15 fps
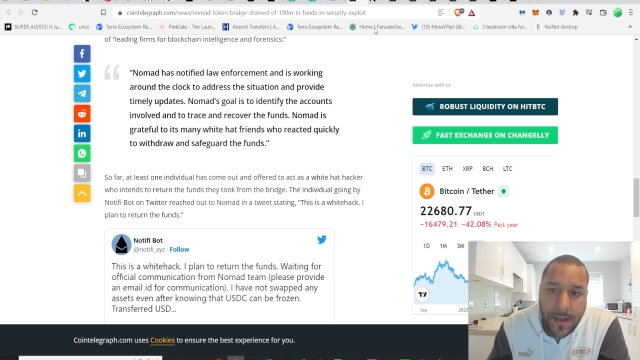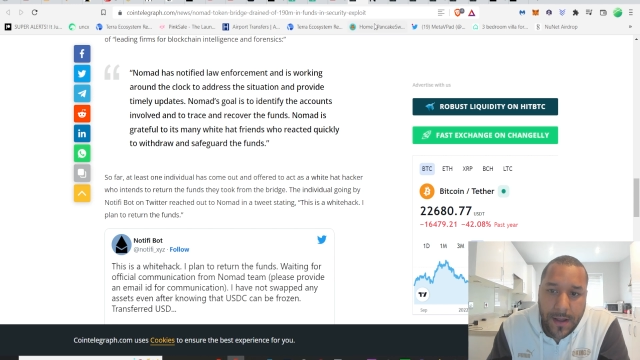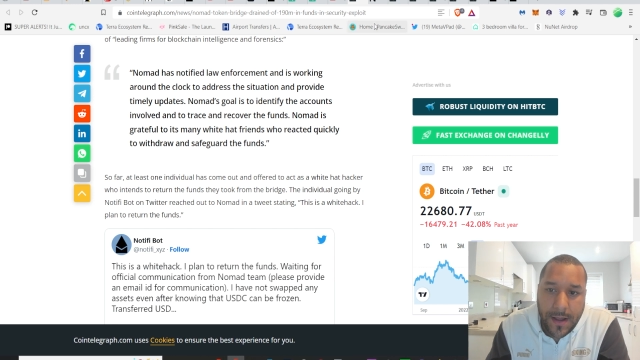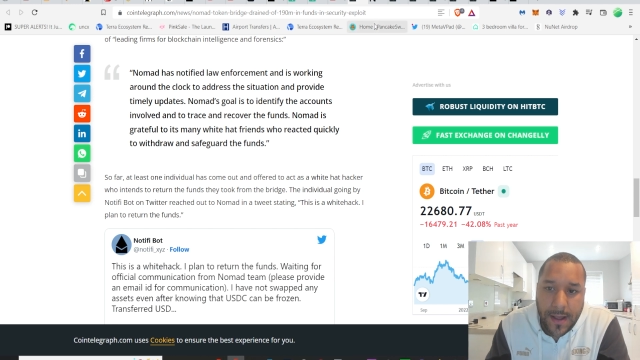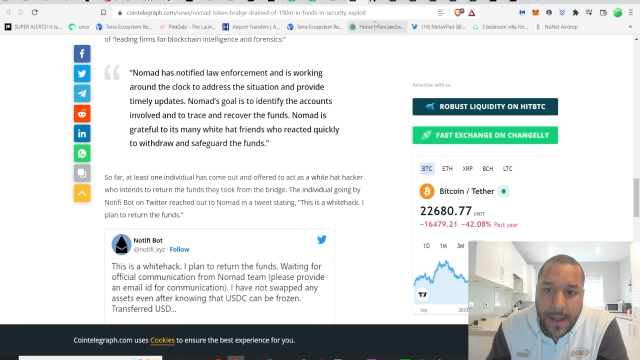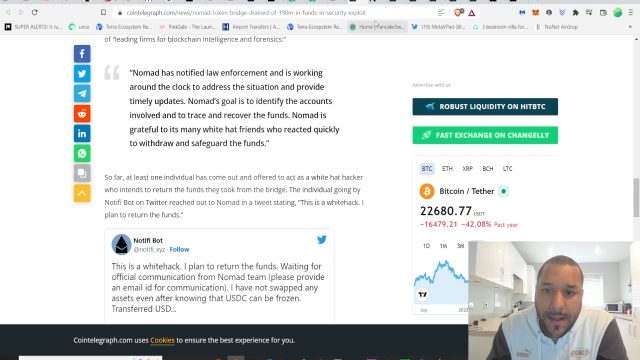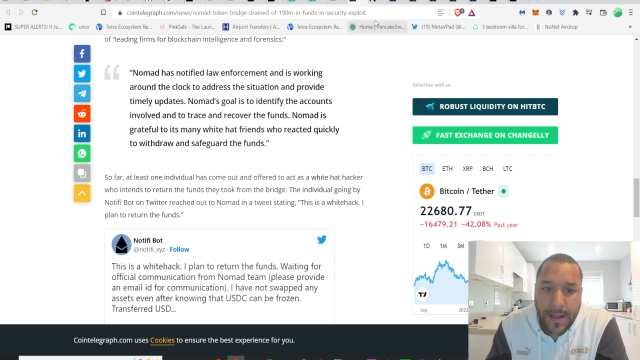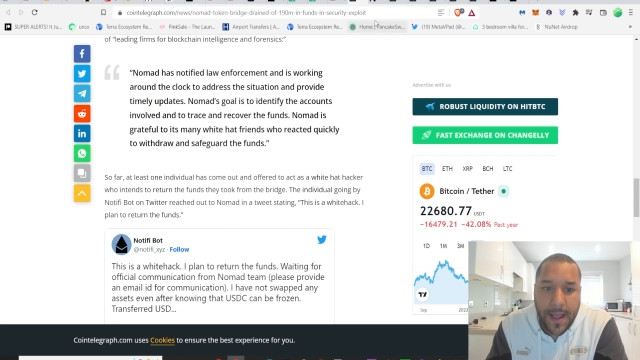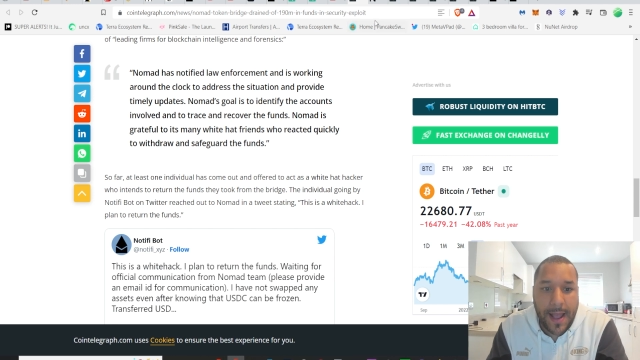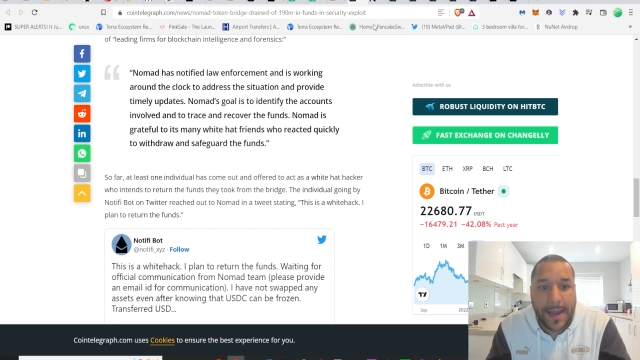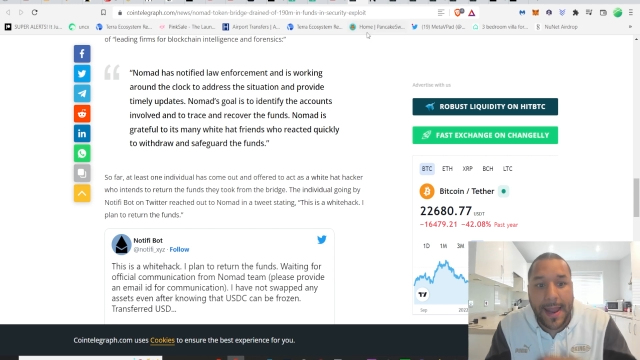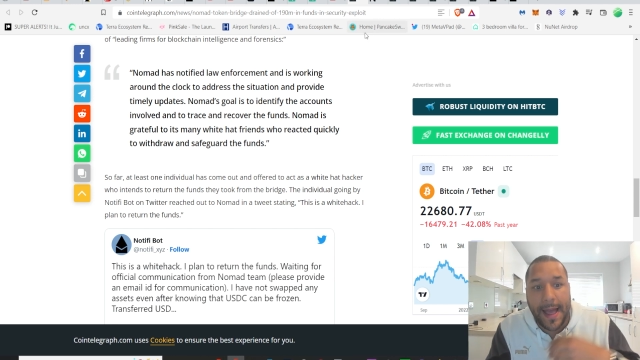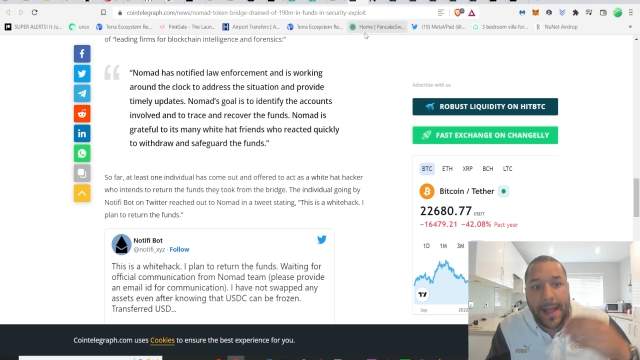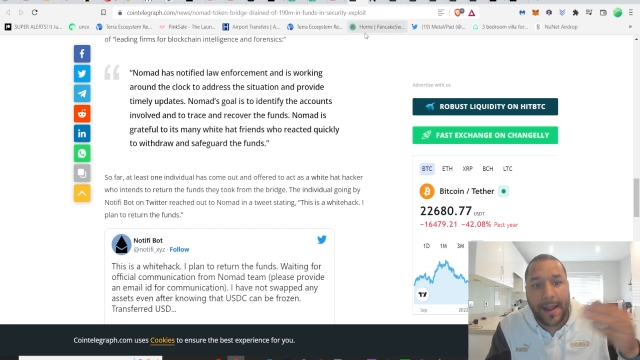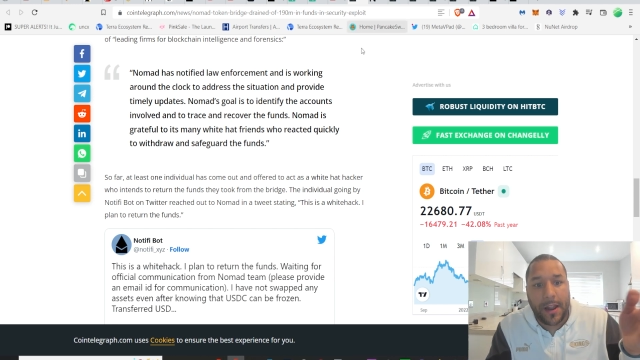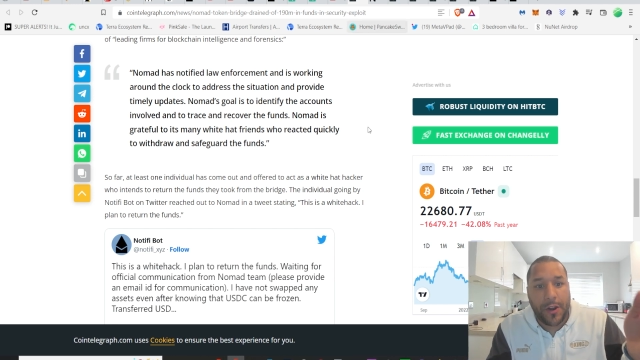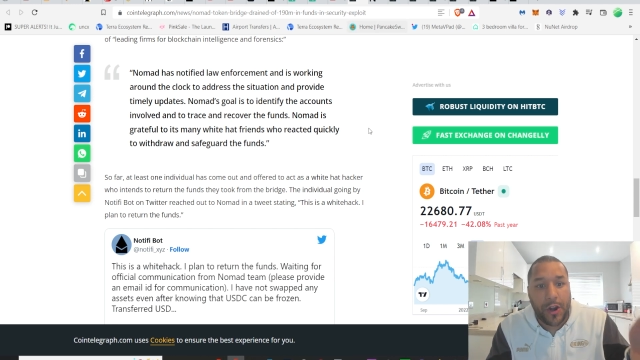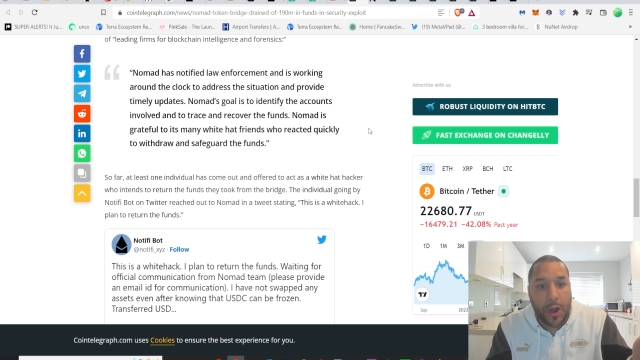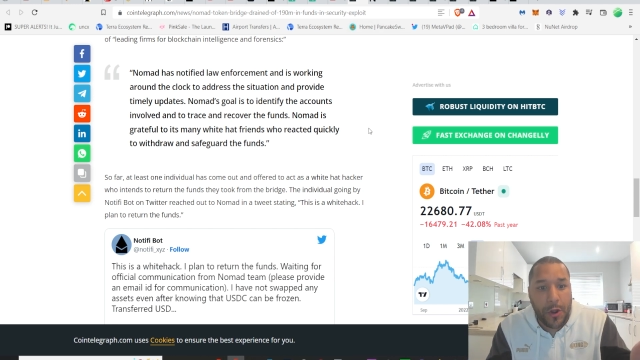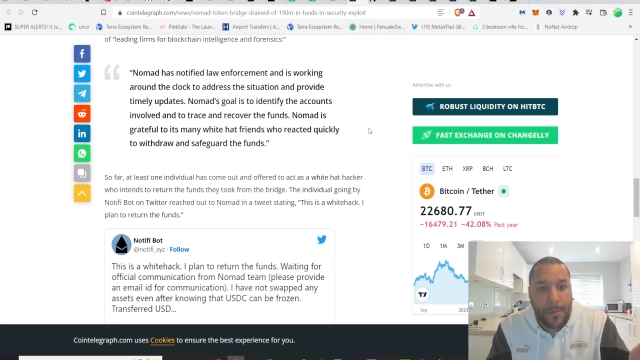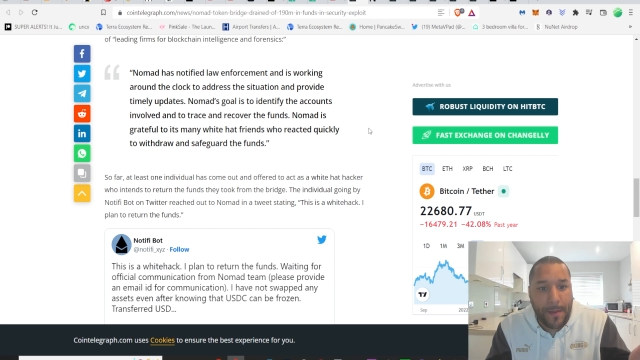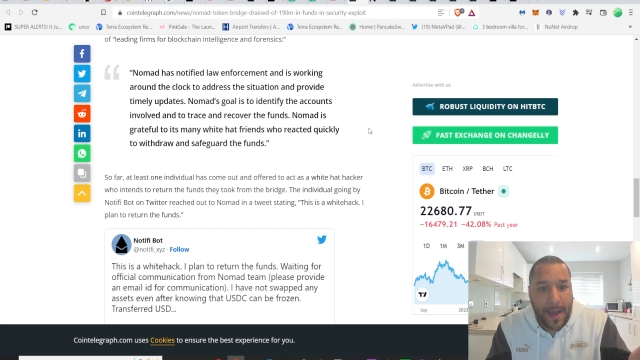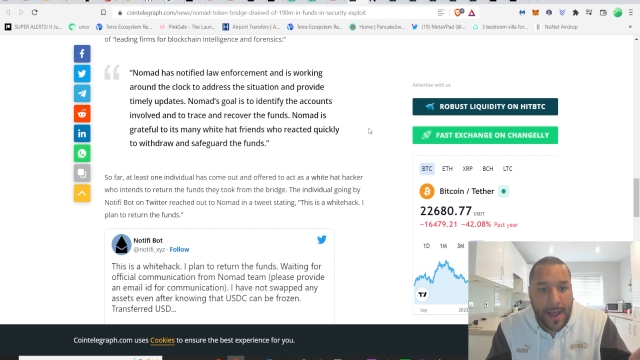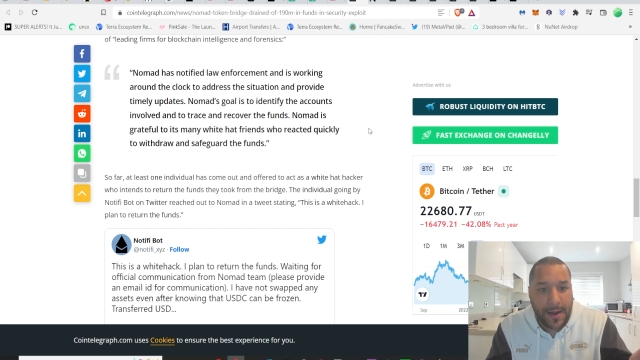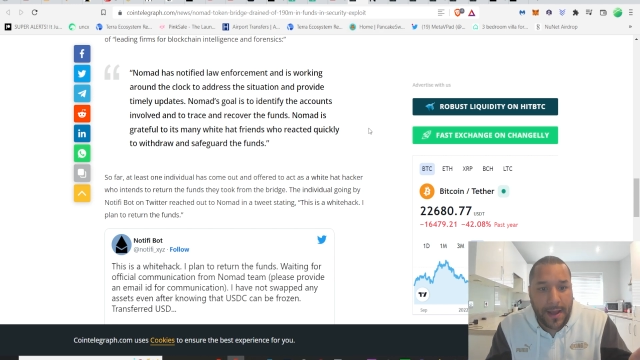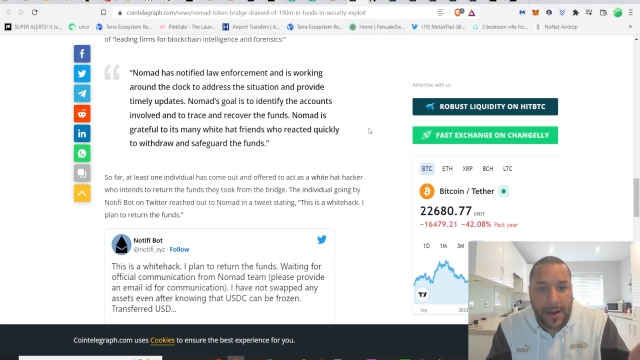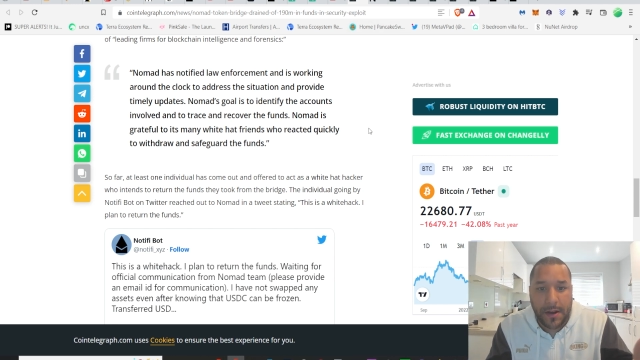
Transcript: NOMAD,